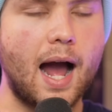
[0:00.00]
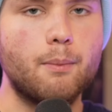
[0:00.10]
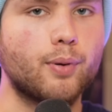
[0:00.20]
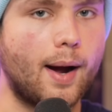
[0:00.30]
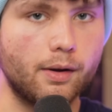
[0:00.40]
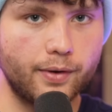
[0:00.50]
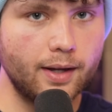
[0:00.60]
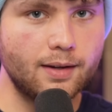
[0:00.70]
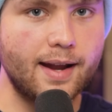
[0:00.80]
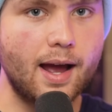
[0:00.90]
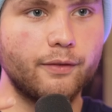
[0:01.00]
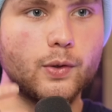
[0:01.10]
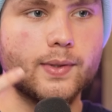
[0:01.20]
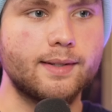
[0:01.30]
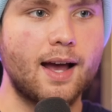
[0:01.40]
I'm proud of it, and I've
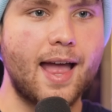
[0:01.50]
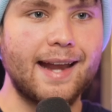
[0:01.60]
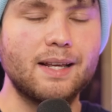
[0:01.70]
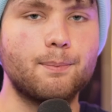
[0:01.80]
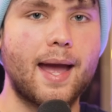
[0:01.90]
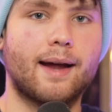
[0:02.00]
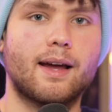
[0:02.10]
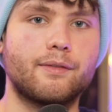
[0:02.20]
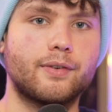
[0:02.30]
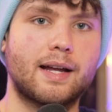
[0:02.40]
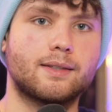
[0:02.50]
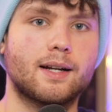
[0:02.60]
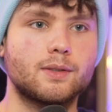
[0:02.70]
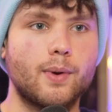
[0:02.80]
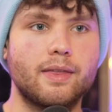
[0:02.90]
used any man I've had
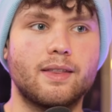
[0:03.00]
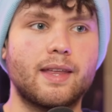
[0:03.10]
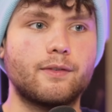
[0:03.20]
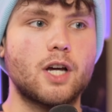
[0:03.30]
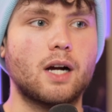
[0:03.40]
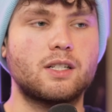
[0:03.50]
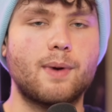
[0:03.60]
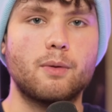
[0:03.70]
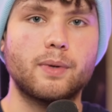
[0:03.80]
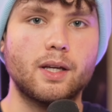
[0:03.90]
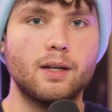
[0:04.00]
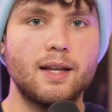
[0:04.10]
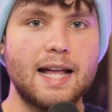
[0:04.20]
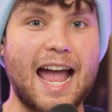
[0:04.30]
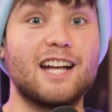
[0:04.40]
sex with, and they've talked about me
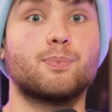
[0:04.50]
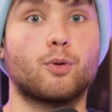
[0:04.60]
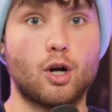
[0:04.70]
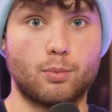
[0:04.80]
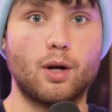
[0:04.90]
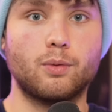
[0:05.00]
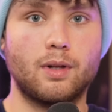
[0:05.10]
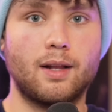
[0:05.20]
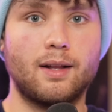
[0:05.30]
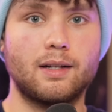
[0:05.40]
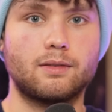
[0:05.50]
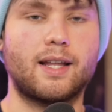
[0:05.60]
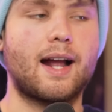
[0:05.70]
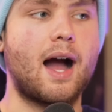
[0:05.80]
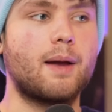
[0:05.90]
as promo.
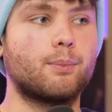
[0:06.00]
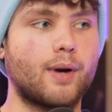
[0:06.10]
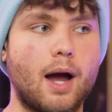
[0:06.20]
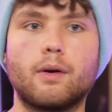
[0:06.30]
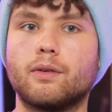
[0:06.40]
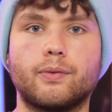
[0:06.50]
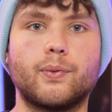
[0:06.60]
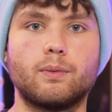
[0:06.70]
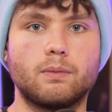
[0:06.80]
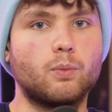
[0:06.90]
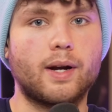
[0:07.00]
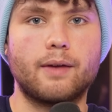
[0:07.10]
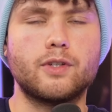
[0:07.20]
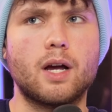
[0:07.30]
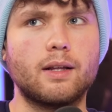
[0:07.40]
Like I'm proud of what
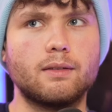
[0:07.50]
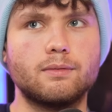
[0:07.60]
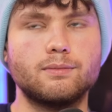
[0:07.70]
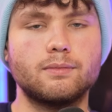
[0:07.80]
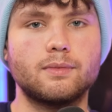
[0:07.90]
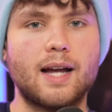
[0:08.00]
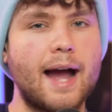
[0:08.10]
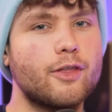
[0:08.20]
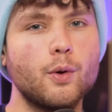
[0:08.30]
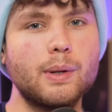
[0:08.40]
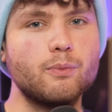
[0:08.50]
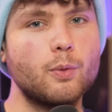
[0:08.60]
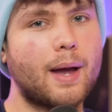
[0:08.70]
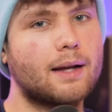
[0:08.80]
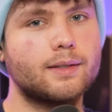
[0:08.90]
I've done, and I thought we
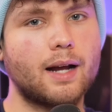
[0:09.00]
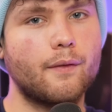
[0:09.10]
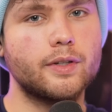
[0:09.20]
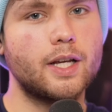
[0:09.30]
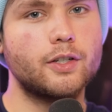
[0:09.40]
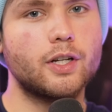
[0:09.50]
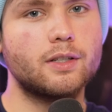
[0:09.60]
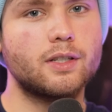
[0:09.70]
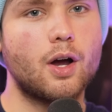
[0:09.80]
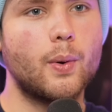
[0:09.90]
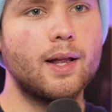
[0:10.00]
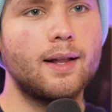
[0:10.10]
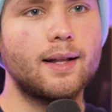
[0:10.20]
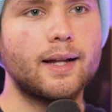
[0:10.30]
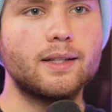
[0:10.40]
moved past that conversation. So."
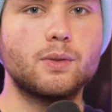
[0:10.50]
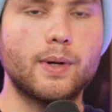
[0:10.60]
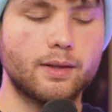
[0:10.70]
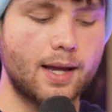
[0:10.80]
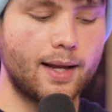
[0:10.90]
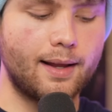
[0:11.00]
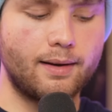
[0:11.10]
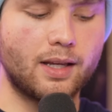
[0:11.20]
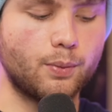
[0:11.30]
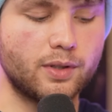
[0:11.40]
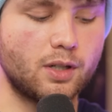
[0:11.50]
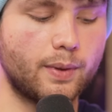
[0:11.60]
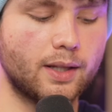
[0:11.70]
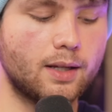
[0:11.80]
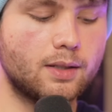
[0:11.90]
it's weird that Nicki was
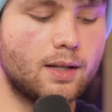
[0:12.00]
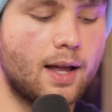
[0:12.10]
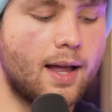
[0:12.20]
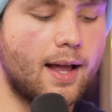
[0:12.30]
doing this.